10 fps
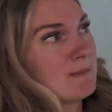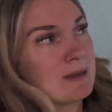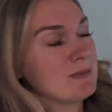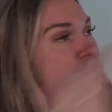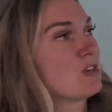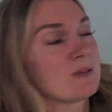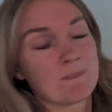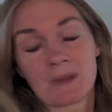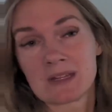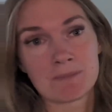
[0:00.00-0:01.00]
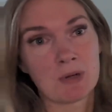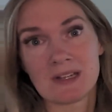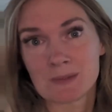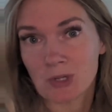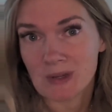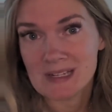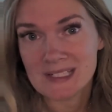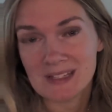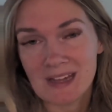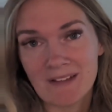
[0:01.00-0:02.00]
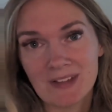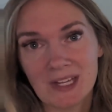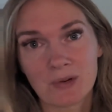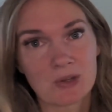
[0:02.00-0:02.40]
Maybe you're putting some cookies in the oven,